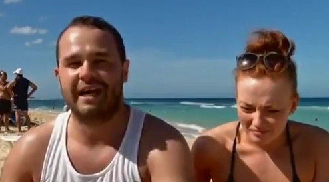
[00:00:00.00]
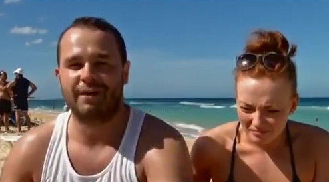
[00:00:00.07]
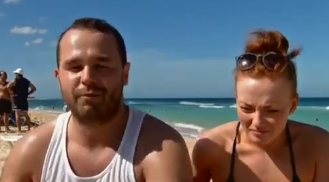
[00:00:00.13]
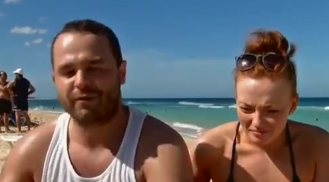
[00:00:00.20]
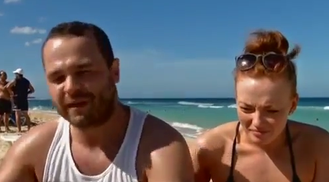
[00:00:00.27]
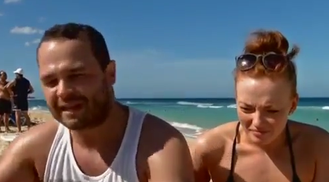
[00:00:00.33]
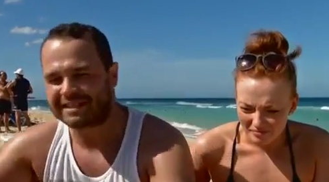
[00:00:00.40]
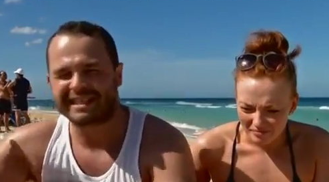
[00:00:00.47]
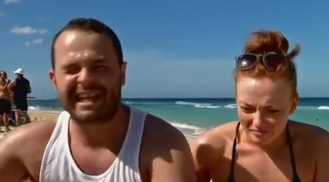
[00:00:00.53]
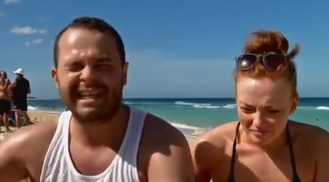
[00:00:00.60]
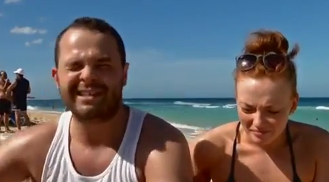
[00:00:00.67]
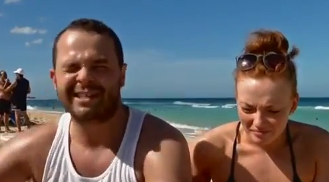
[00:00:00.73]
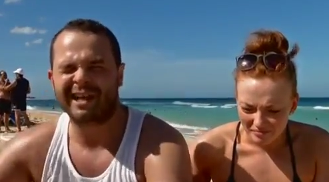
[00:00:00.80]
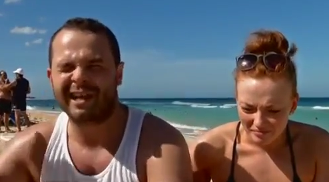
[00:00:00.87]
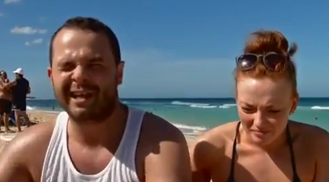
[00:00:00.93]
Speaker 1: We've had to
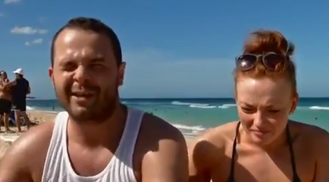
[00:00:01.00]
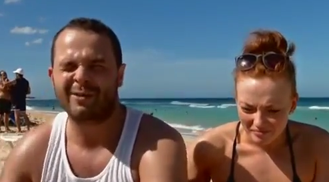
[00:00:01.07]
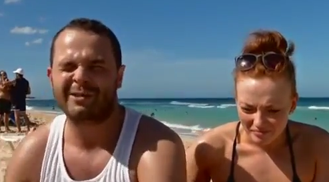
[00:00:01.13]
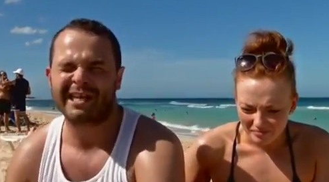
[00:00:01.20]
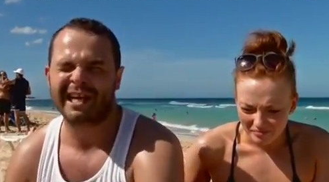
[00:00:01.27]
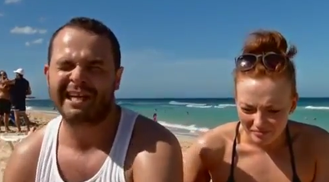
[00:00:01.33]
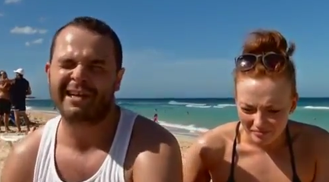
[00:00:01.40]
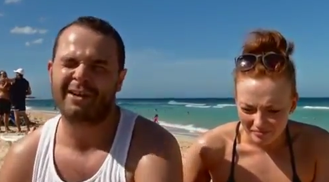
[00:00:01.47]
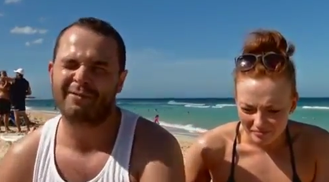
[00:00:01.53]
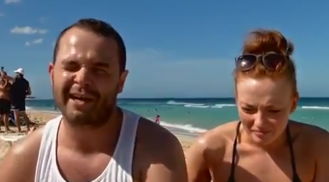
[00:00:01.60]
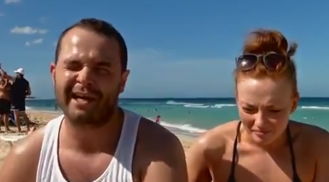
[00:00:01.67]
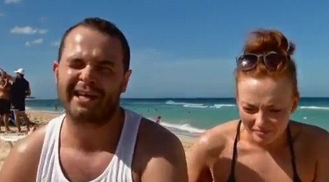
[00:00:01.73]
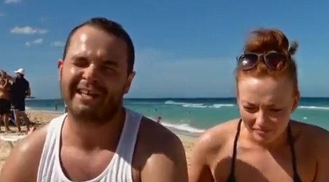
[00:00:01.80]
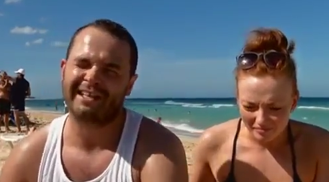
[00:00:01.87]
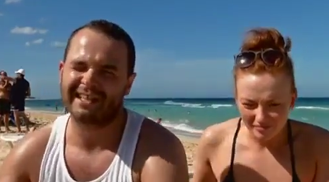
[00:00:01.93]
cancel our hotel in
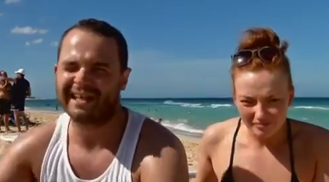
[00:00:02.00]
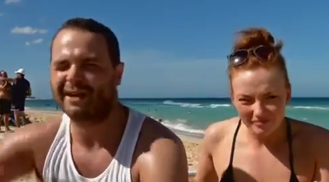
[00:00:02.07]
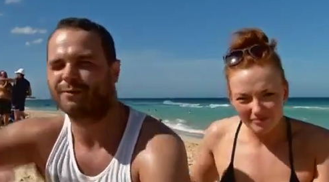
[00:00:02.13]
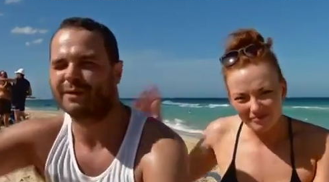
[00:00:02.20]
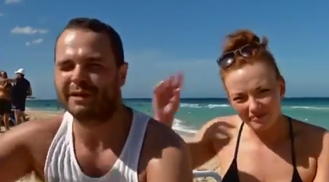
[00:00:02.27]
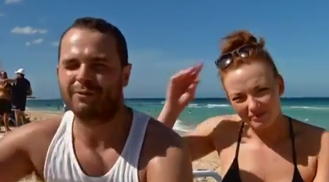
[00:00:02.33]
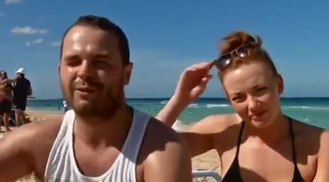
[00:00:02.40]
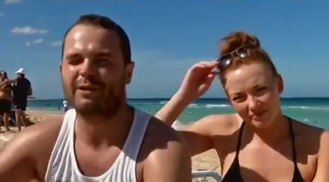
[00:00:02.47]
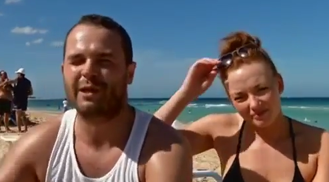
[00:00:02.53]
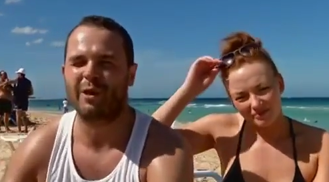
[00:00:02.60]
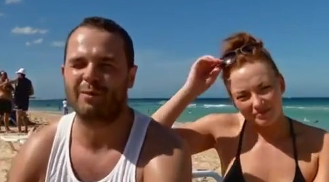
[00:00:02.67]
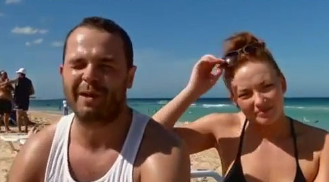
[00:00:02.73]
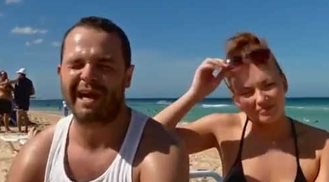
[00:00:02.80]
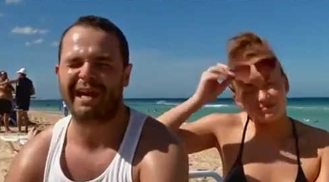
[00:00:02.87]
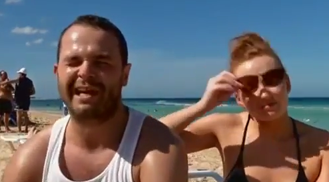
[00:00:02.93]
Havana, and we'll go
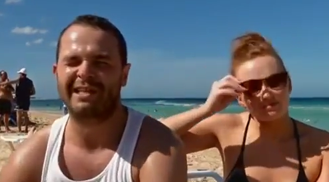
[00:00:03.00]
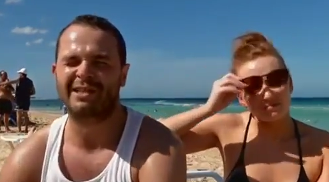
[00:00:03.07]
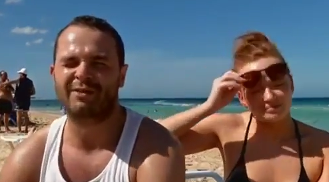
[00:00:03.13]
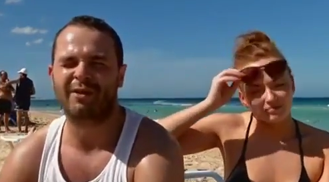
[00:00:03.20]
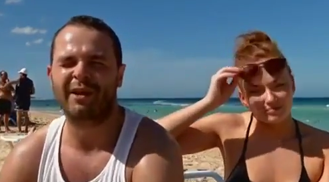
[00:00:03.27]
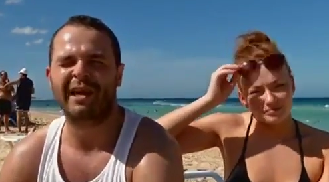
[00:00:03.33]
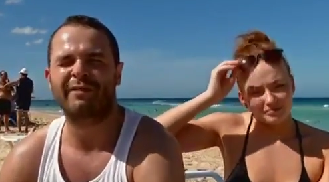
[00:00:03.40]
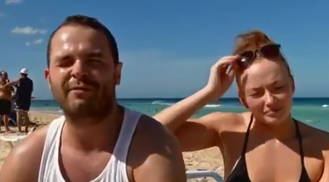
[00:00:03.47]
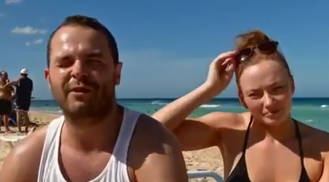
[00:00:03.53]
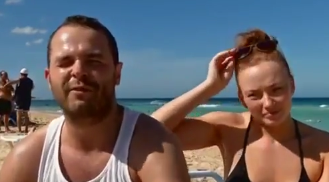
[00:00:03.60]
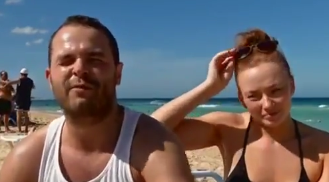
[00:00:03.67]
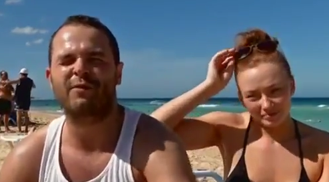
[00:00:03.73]
back later on after the